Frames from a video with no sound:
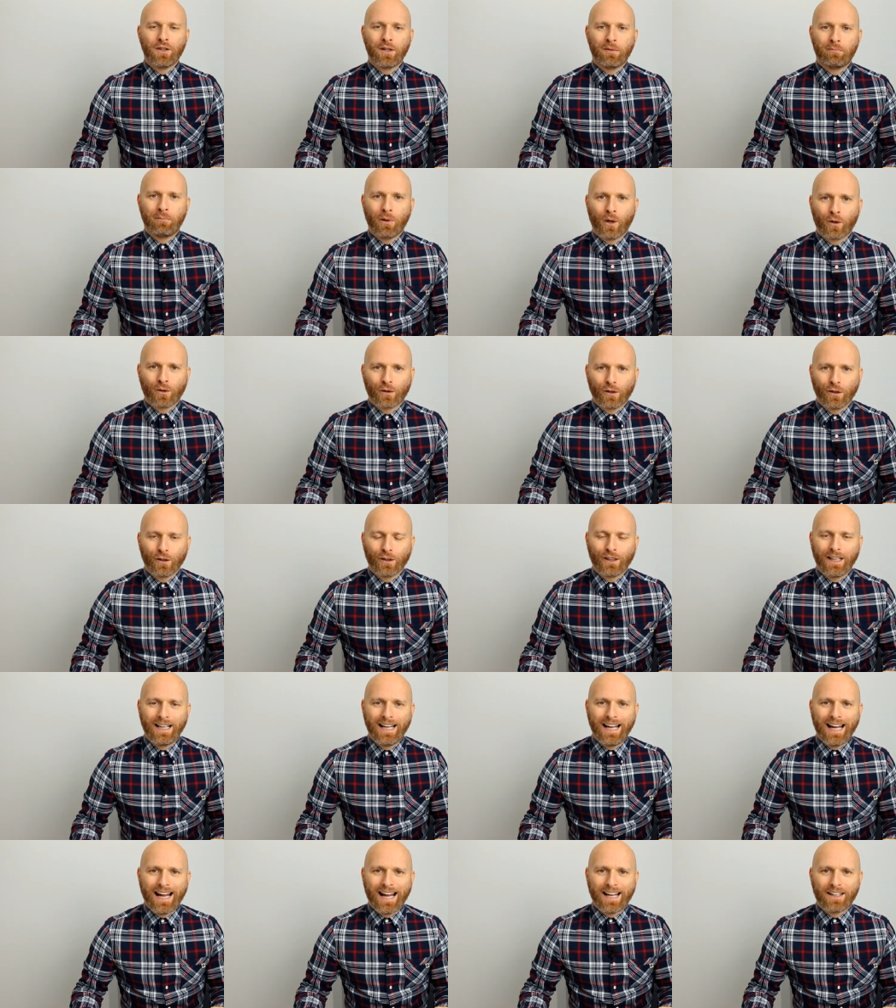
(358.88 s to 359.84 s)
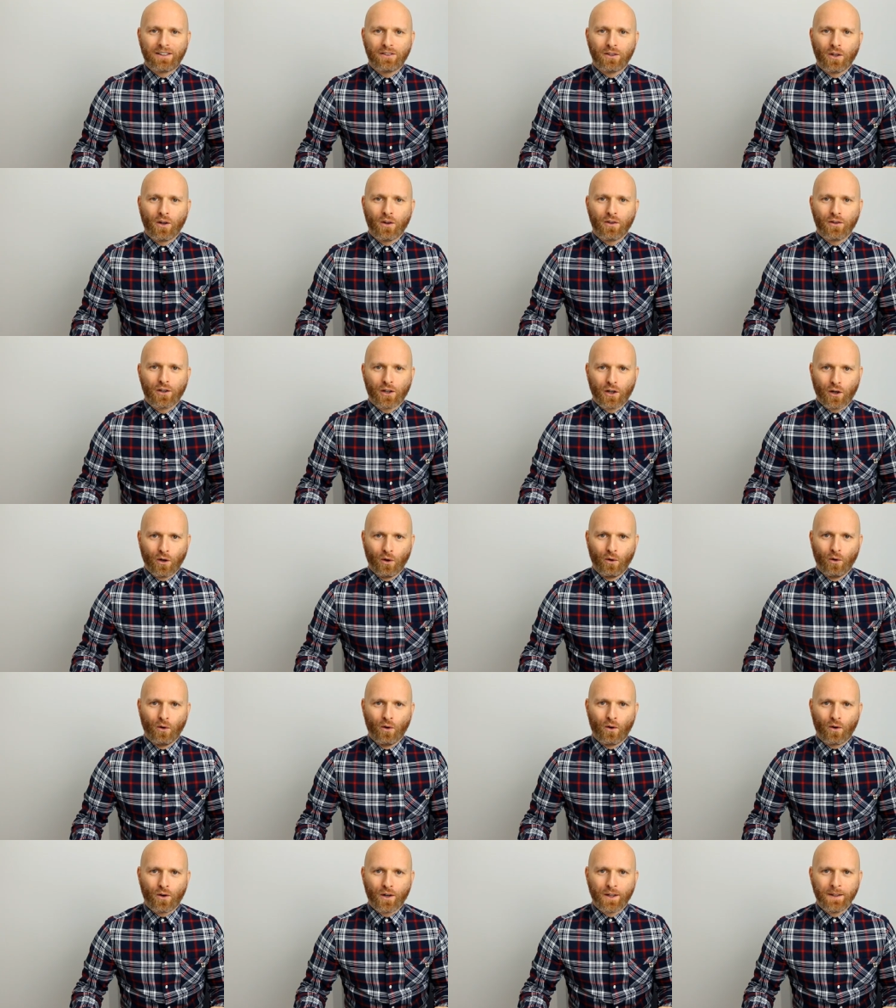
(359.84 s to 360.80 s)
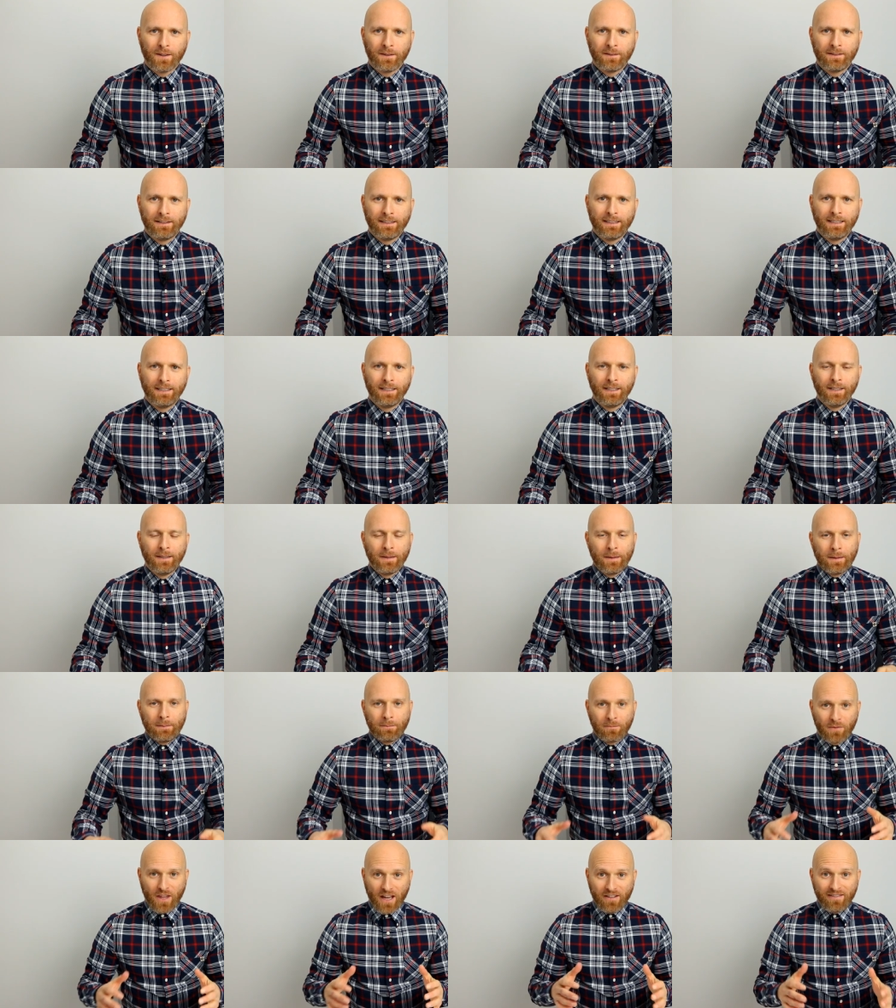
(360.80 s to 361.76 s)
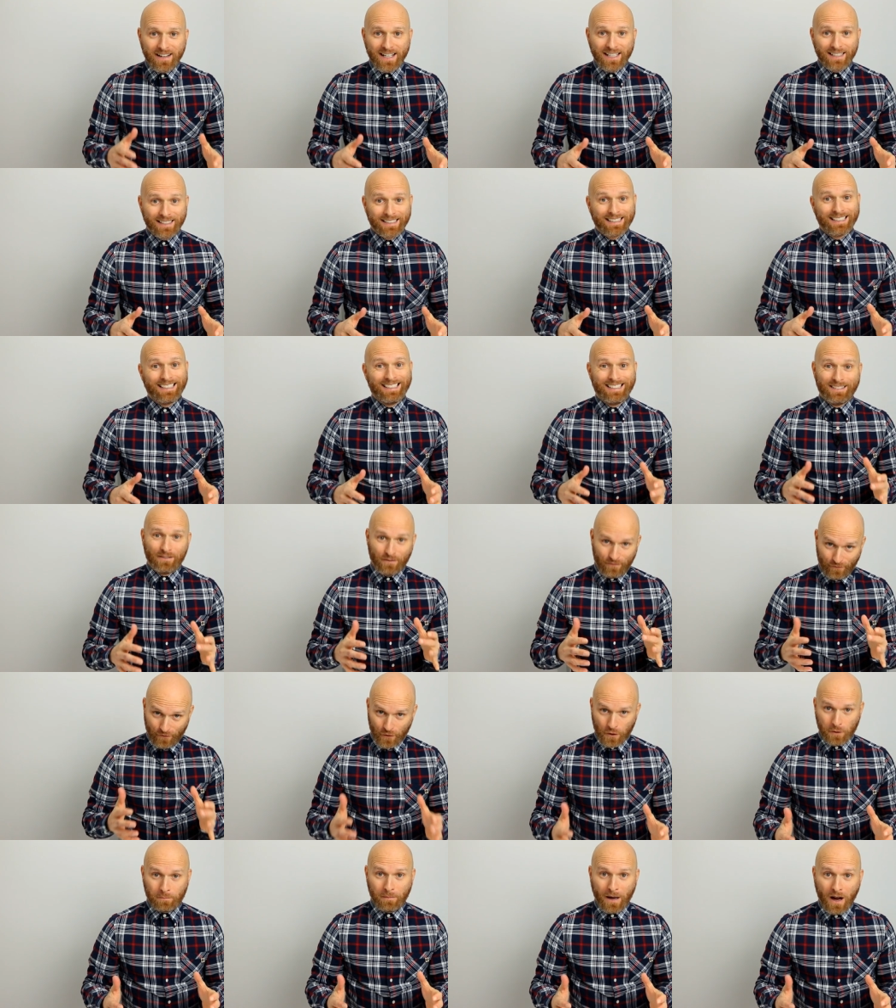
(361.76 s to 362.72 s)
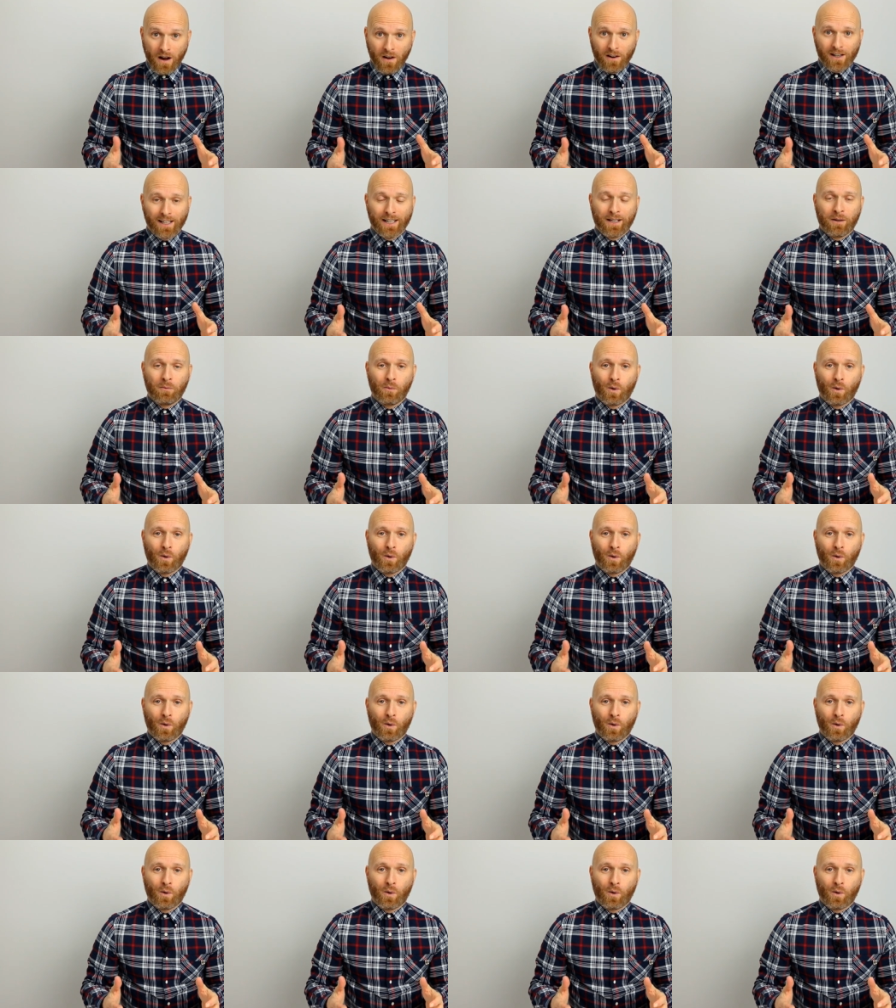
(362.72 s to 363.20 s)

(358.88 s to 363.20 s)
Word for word: the bottle and not the cork? There is, for sparkling